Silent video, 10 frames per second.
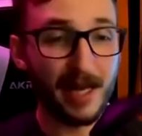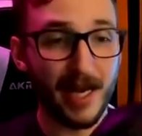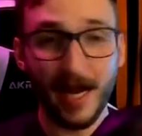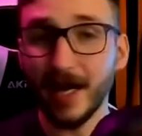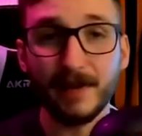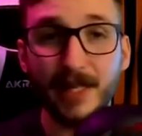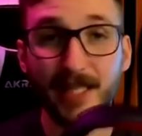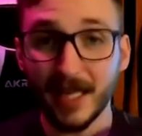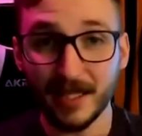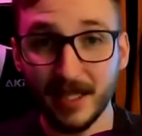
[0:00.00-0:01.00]
lie, I didn't even
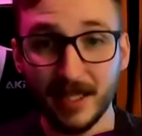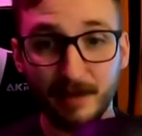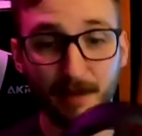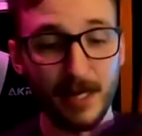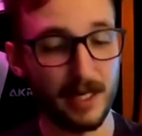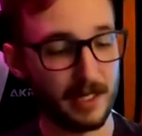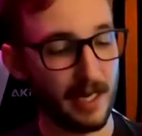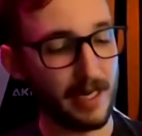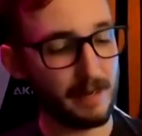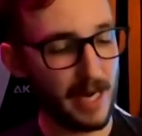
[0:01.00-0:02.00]
test this, but
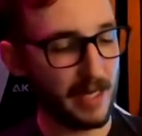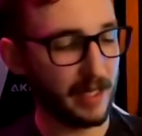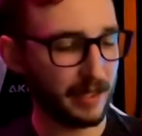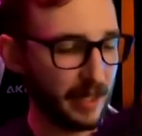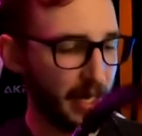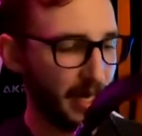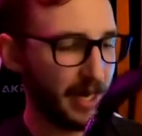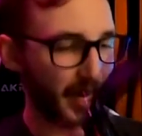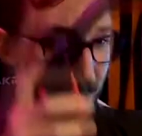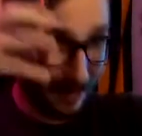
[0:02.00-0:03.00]
I did buy this.
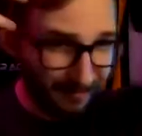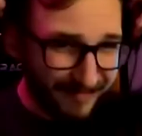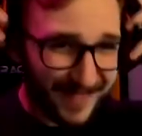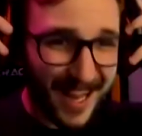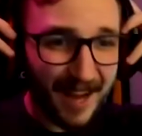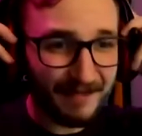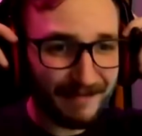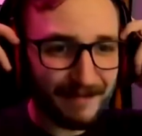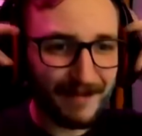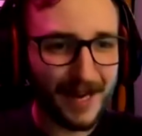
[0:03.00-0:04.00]
Not
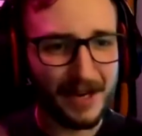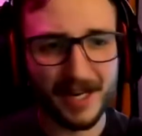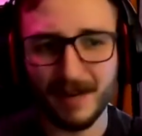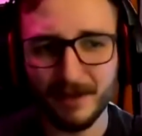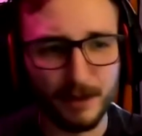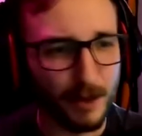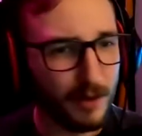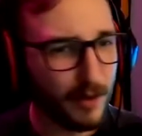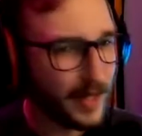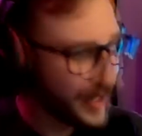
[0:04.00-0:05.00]
very
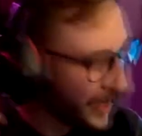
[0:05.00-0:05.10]
comfortable. Once